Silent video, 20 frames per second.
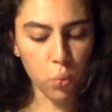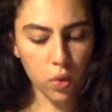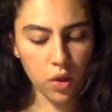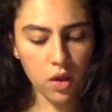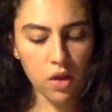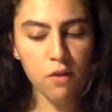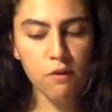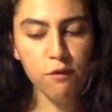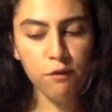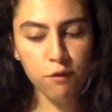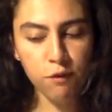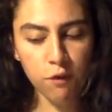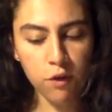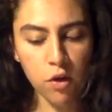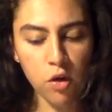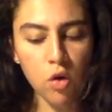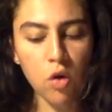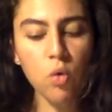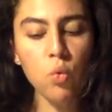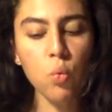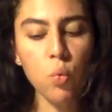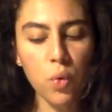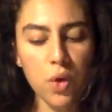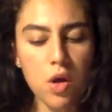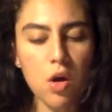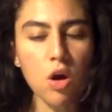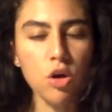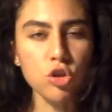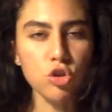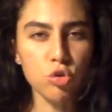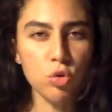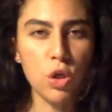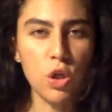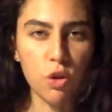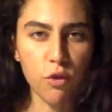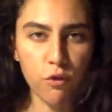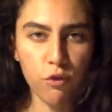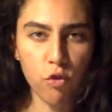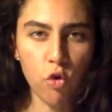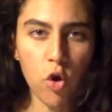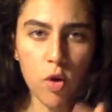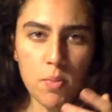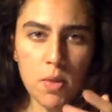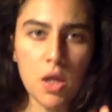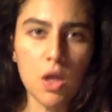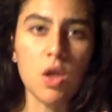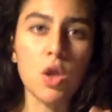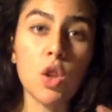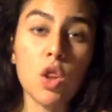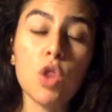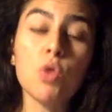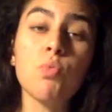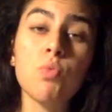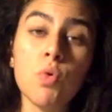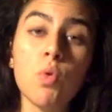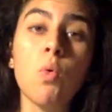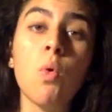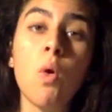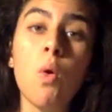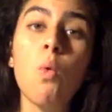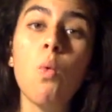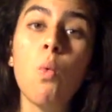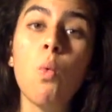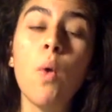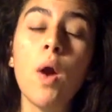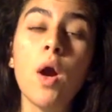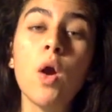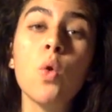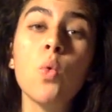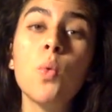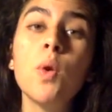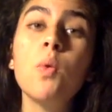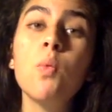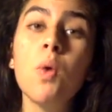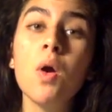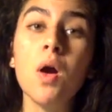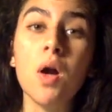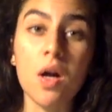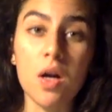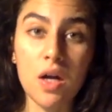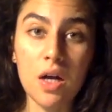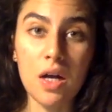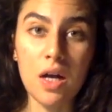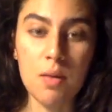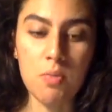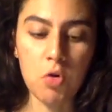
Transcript: we feel we are transforming through where we work.